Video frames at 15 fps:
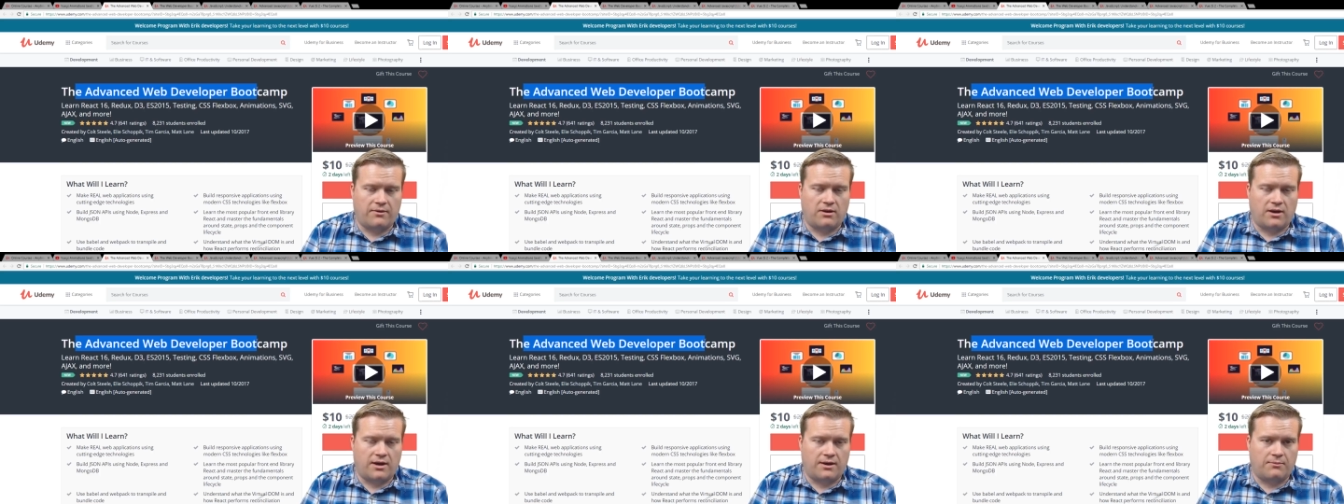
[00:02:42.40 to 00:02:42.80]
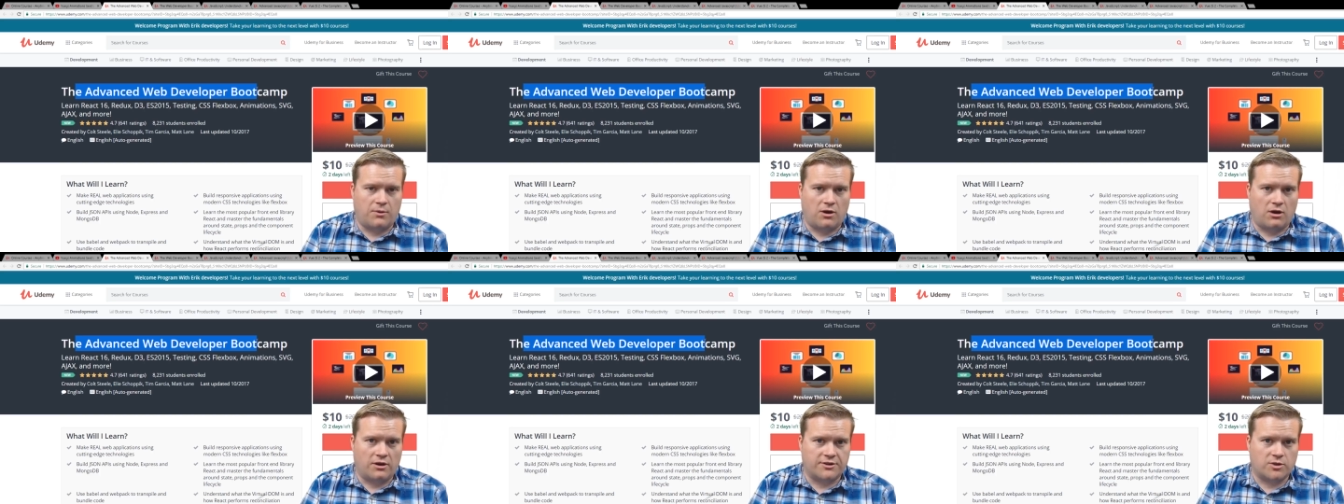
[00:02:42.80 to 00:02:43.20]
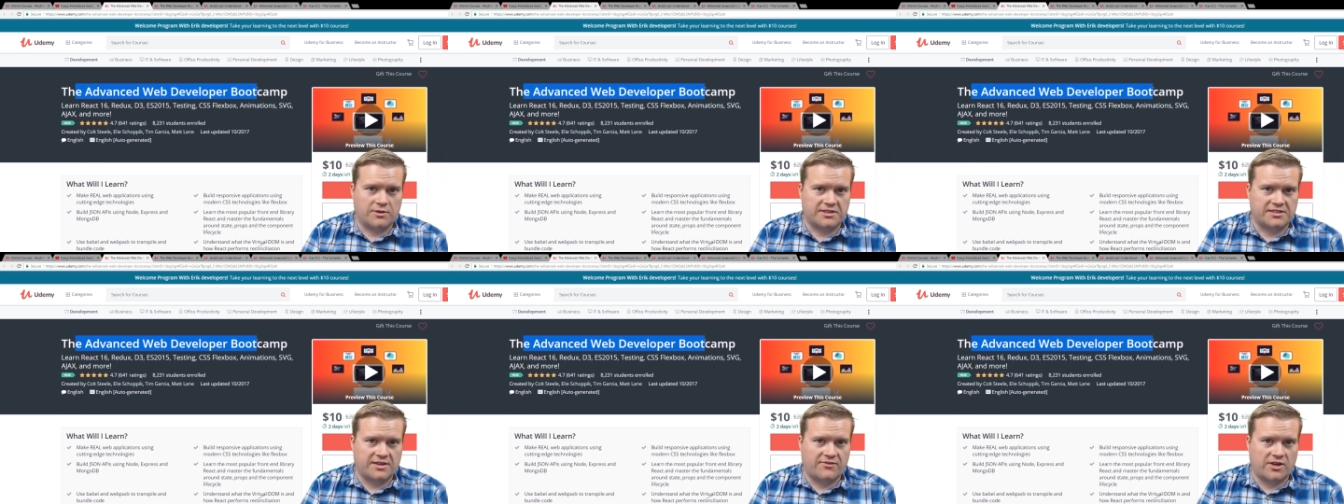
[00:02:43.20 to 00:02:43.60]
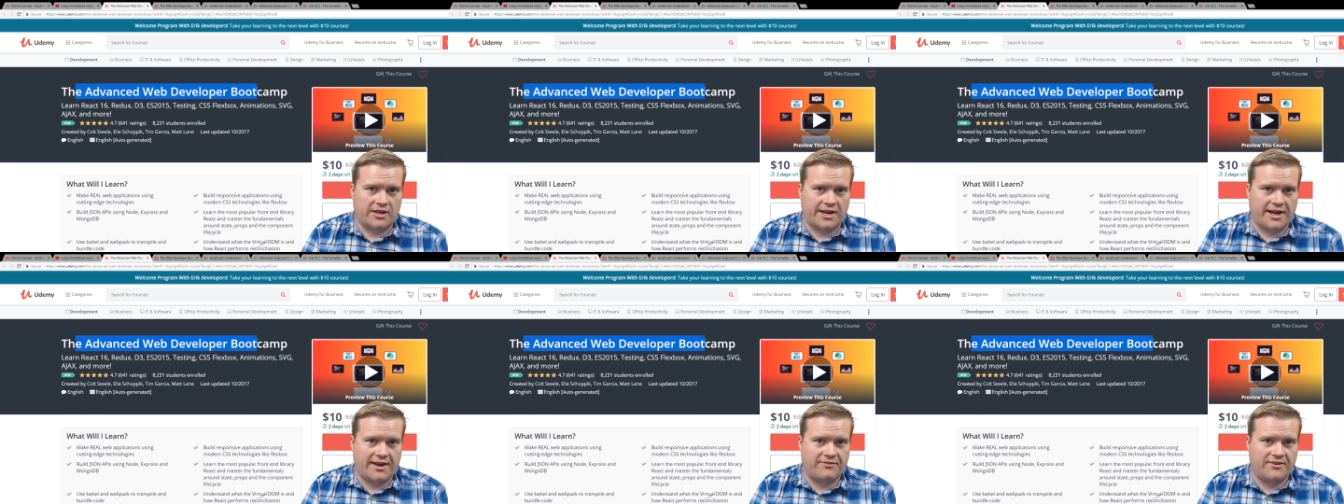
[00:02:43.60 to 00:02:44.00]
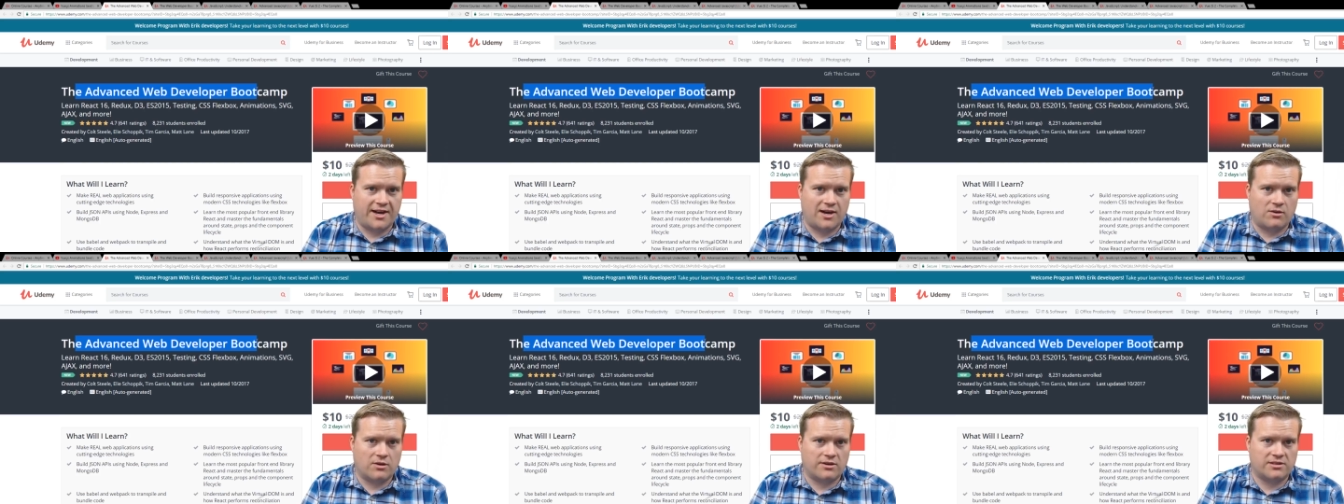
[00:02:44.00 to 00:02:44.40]
um, all 27 and a half
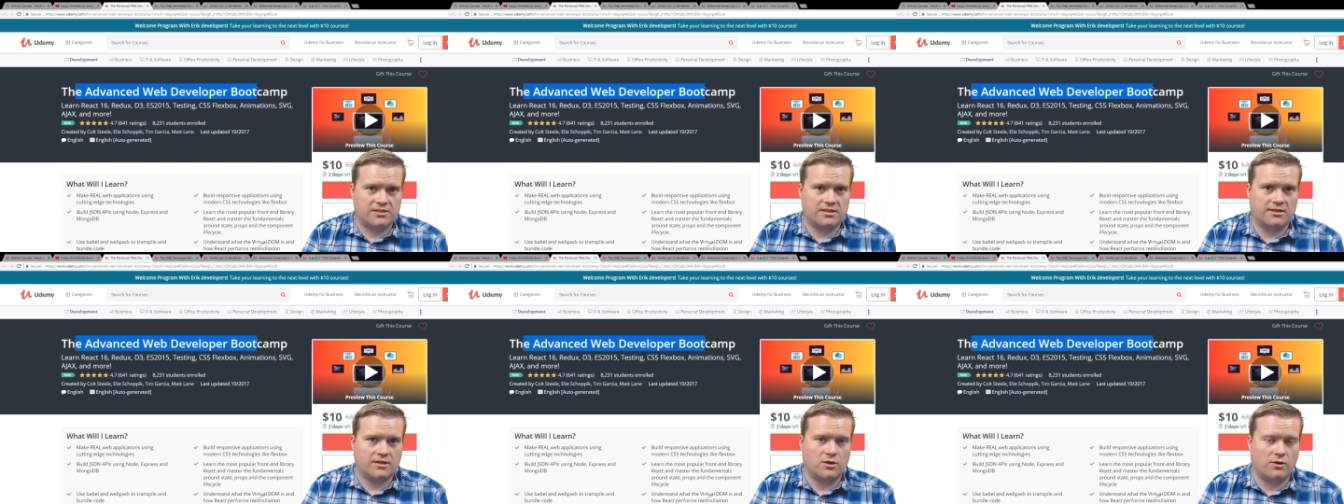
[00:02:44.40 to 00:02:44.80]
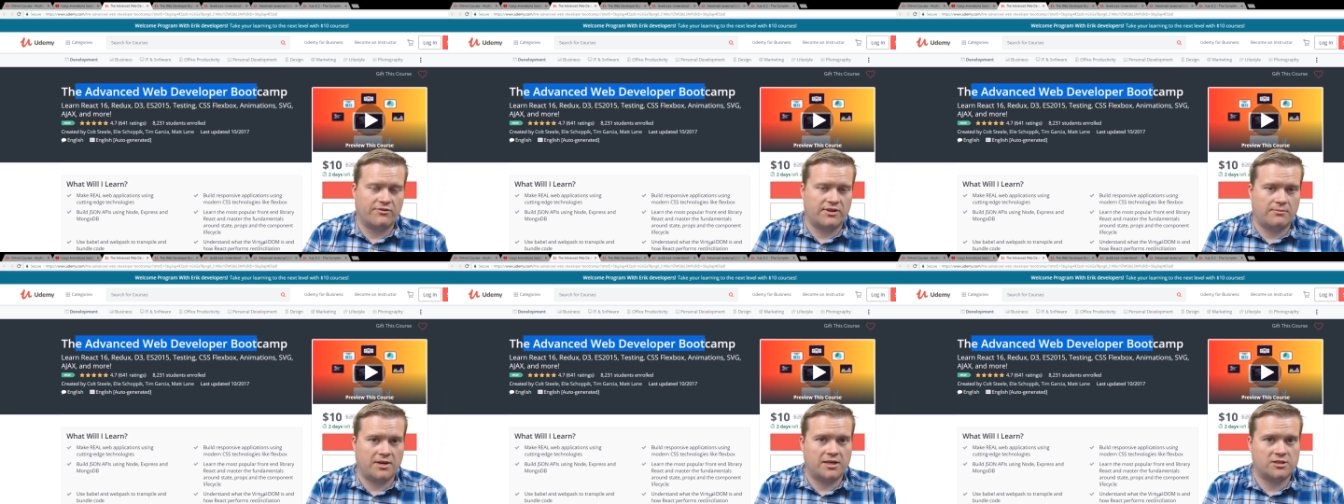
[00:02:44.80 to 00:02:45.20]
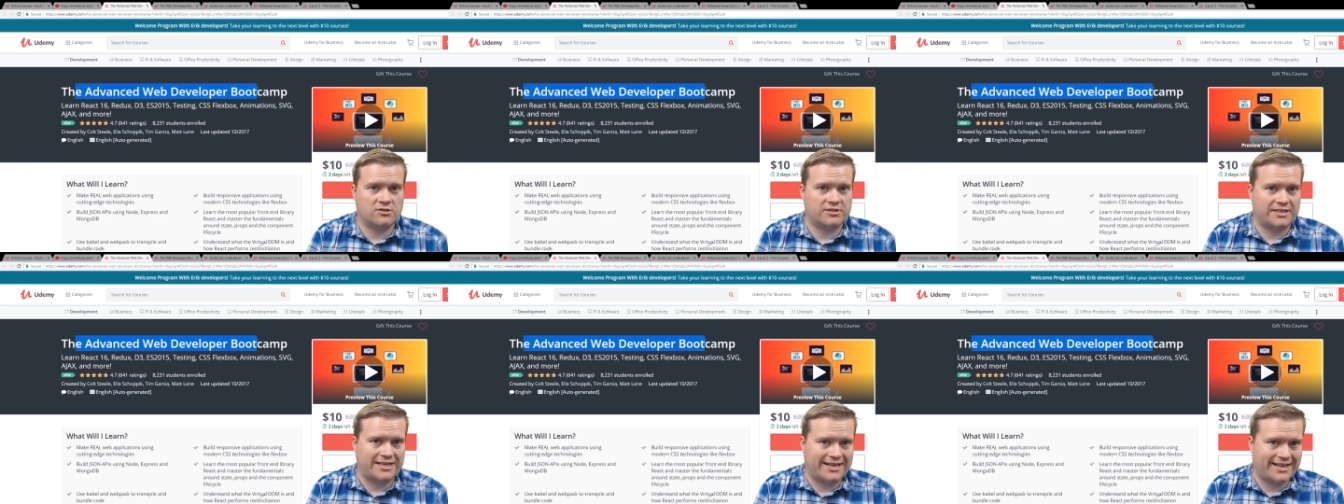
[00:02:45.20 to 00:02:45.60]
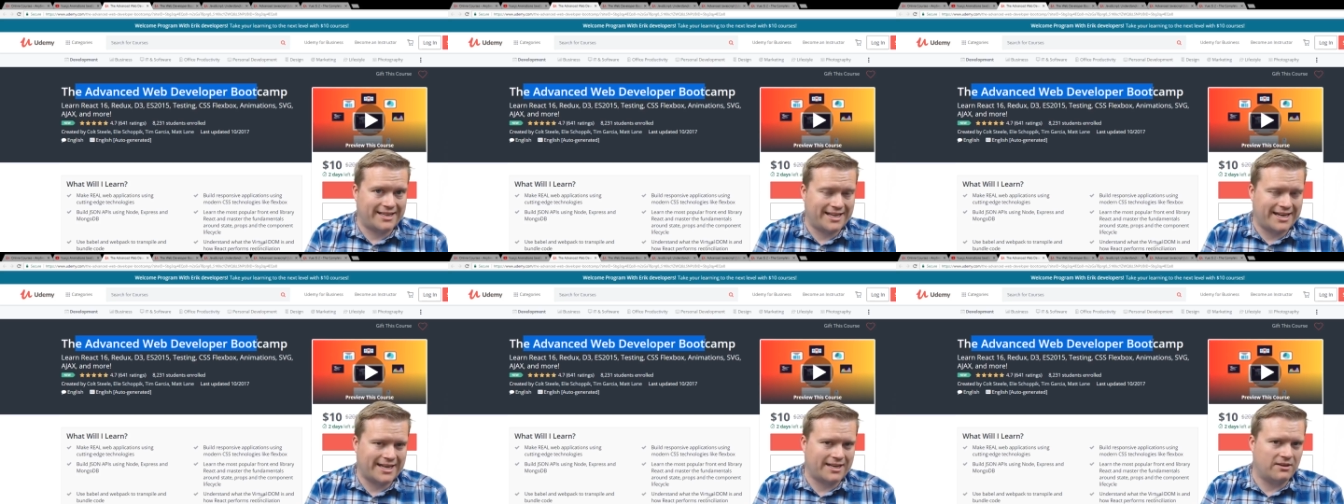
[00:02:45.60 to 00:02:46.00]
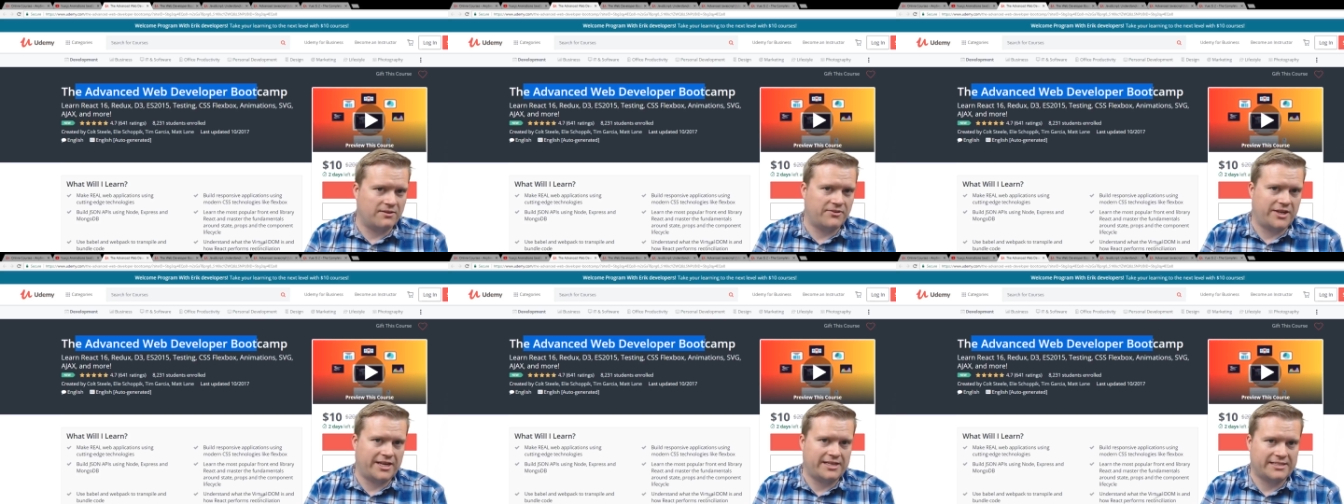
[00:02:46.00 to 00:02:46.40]
hours, go over the modules that I like,
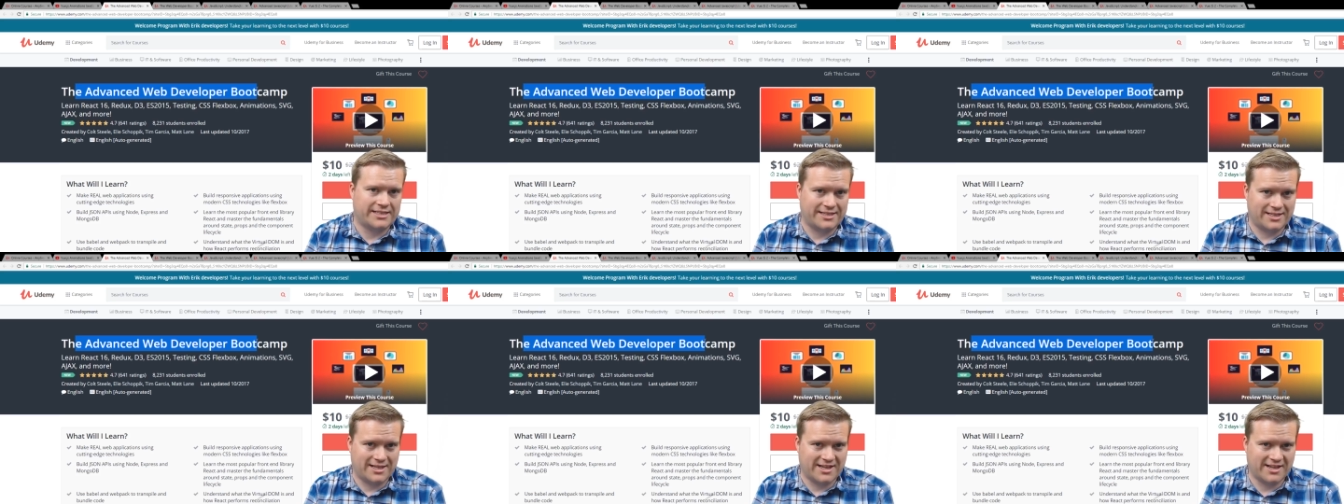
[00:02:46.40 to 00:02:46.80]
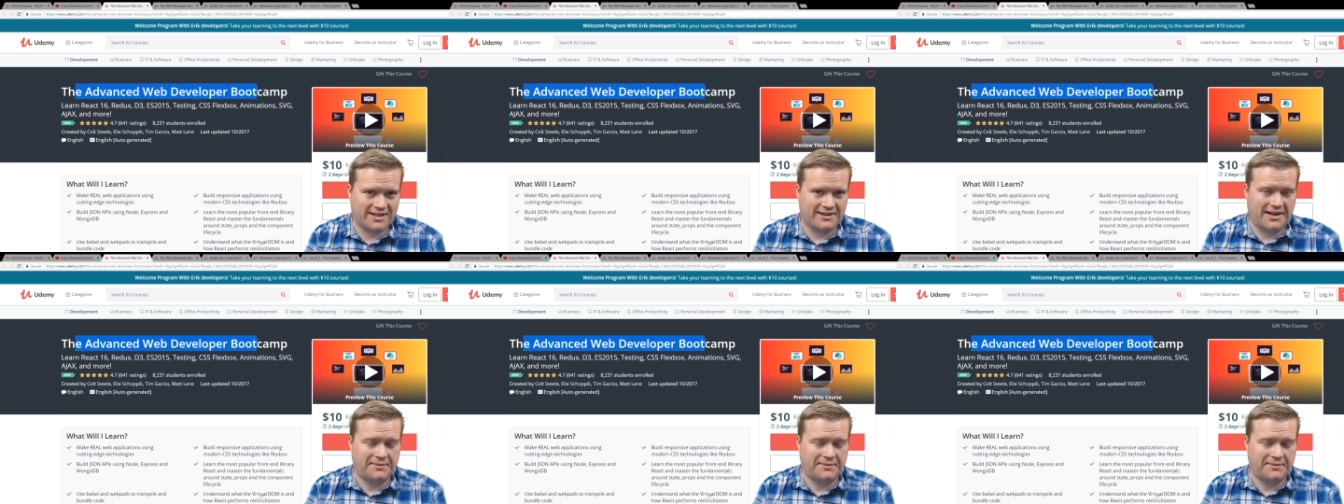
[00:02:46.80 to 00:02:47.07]
that I didn't like.